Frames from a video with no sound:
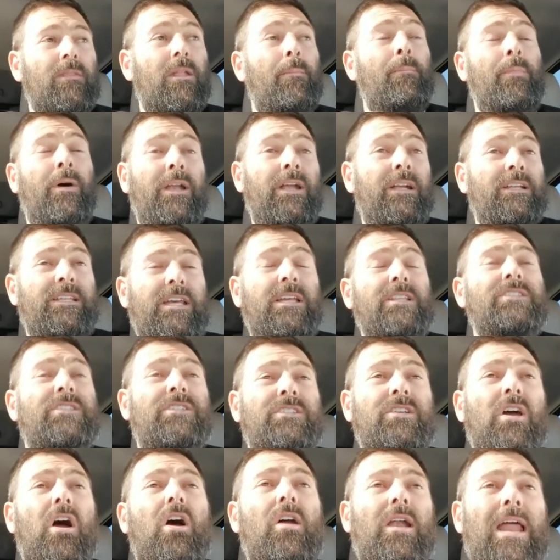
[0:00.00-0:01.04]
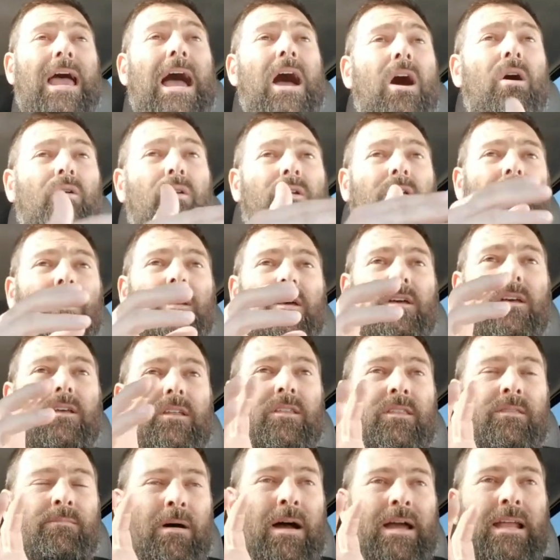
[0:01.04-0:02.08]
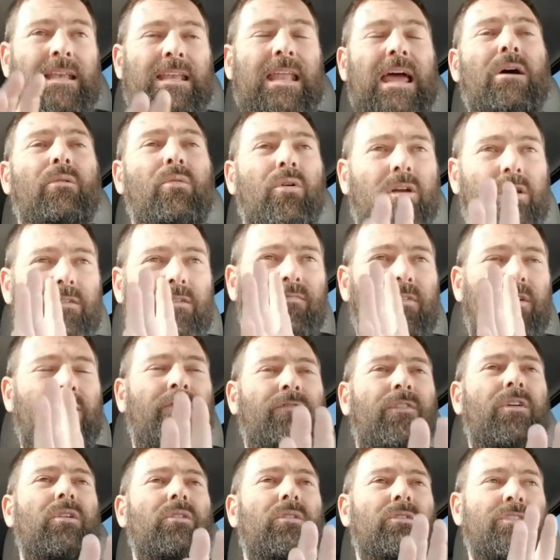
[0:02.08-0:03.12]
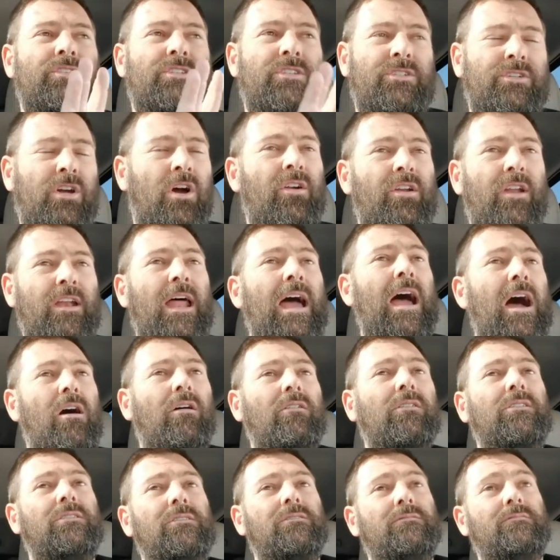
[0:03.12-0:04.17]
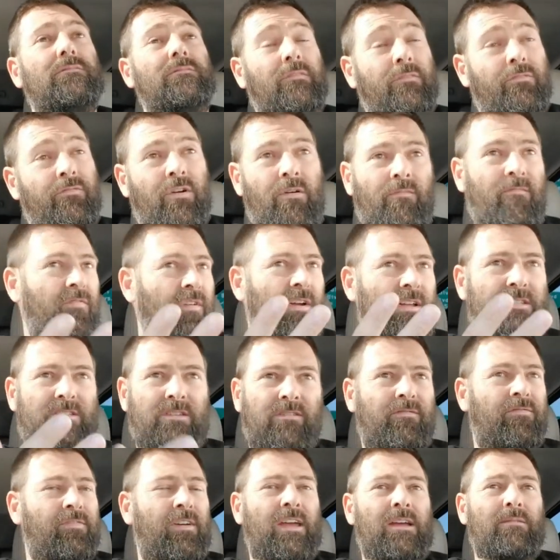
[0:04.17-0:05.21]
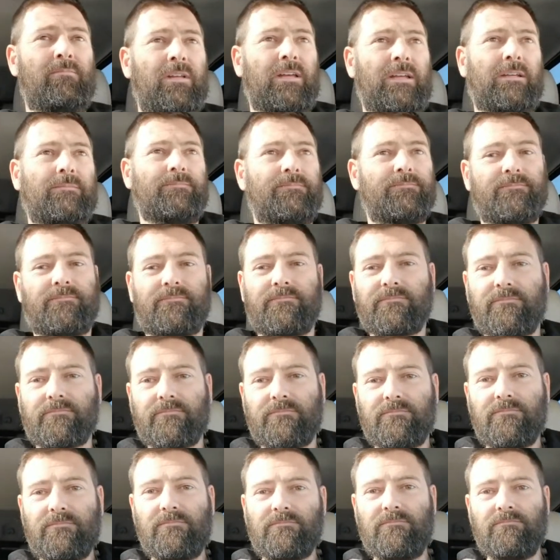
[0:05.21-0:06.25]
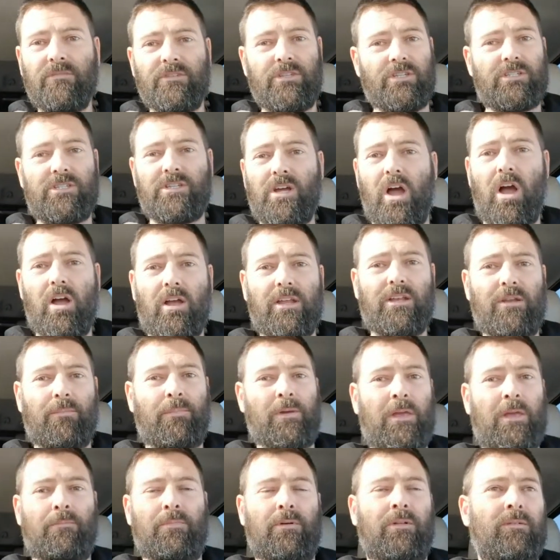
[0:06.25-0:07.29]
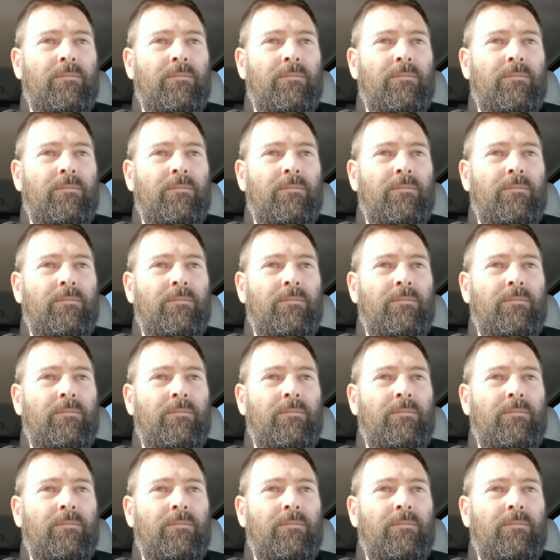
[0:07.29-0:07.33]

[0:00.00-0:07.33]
But it did start out, my network of referrals started out from friends and family. Just talking to people.